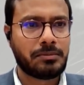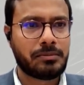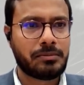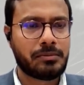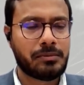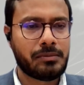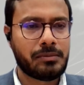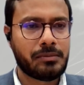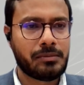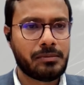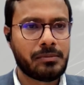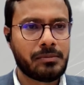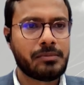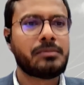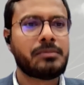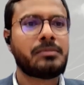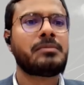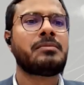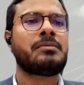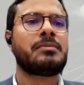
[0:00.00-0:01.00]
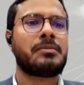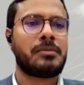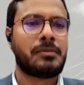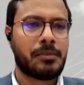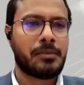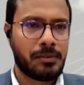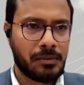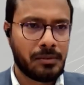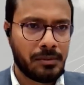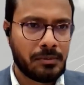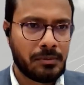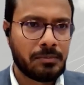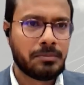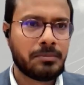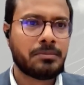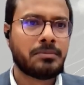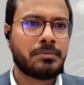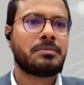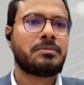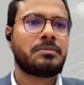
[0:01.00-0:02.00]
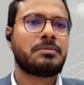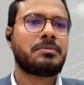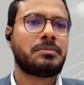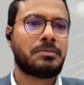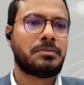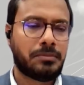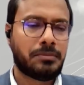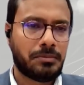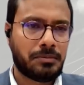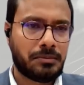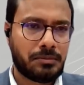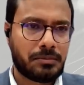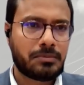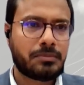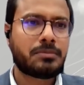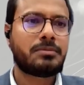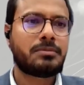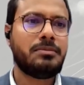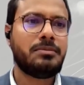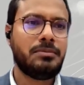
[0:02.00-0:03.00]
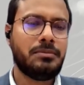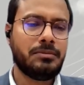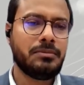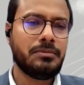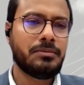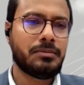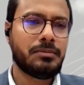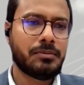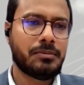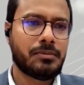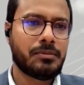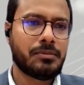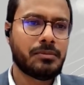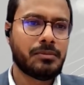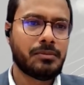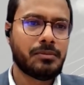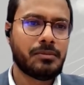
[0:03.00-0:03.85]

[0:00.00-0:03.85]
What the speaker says: the actual data, into creating the solutions. What do you think about that?